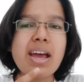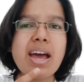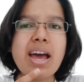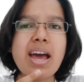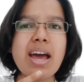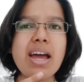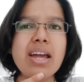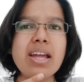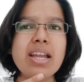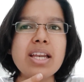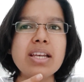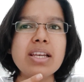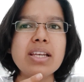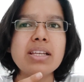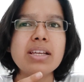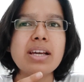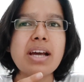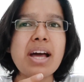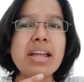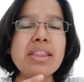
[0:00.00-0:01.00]

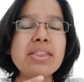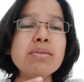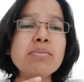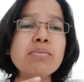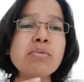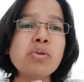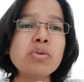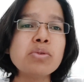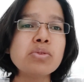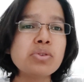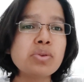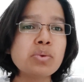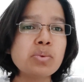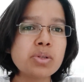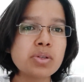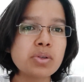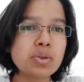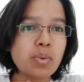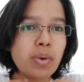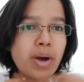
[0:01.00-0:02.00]
and at the most you
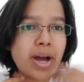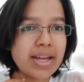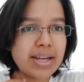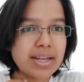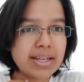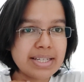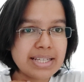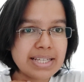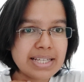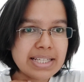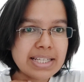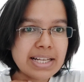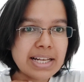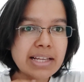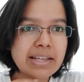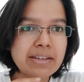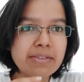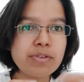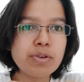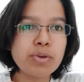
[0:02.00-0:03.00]
would require a needle.
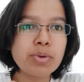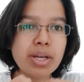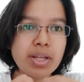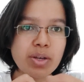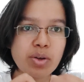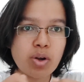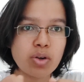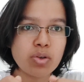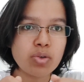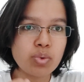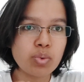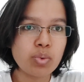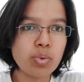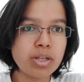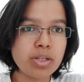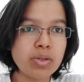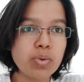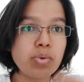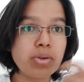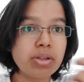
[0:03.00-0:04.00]
If you cannot do
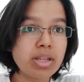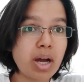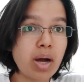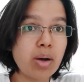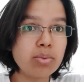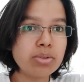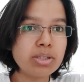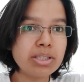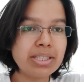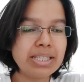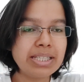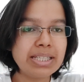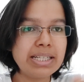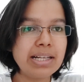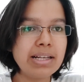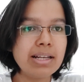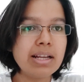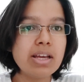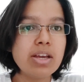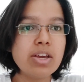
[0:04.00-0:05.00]
it without the
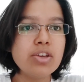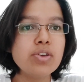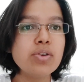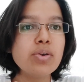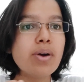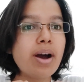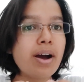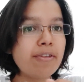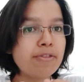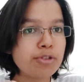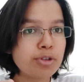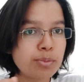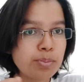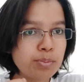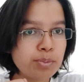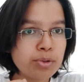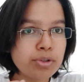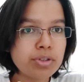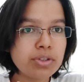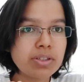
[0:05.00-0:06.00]
needle, you have to
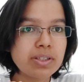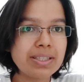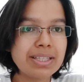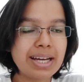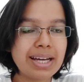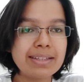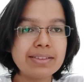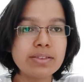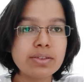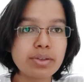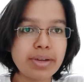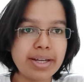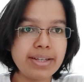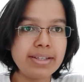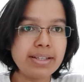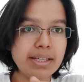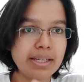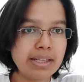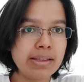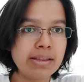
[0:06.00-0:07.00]
put that
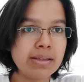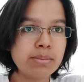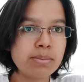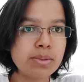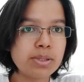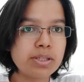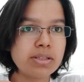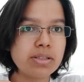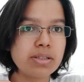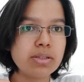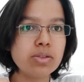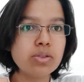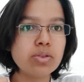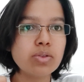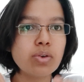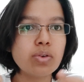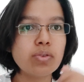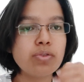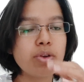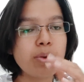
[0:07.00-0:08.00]
thread in the
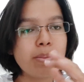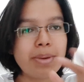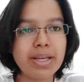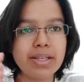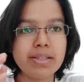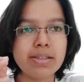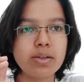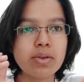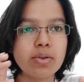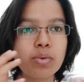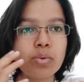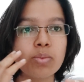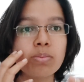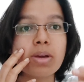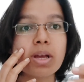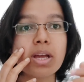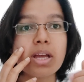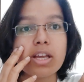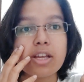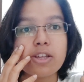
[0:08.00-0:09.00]
bristles of your basic
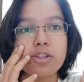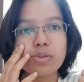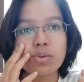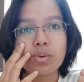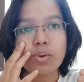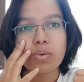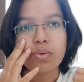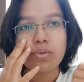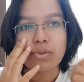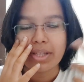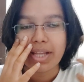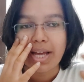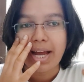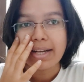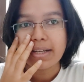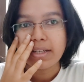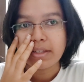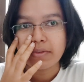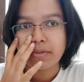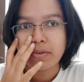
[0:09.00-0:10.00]
comb. So for
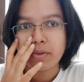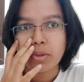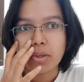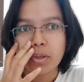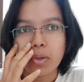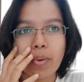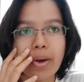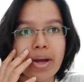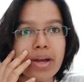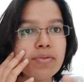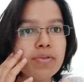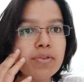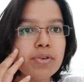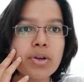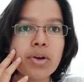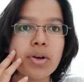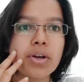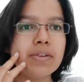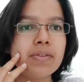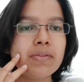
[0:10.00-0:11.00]
that, if you require, for
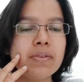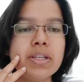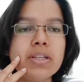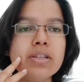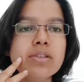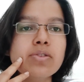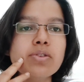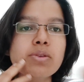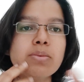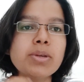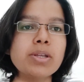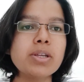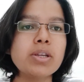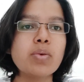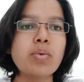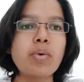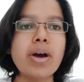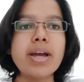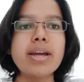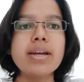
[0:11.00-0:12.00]
your convenience, you may
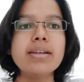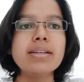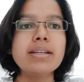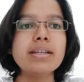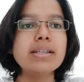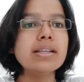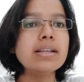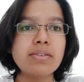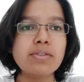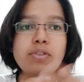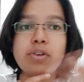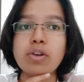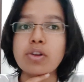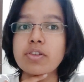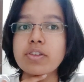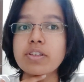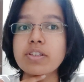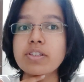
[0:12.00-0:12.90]
require a needle. Follow the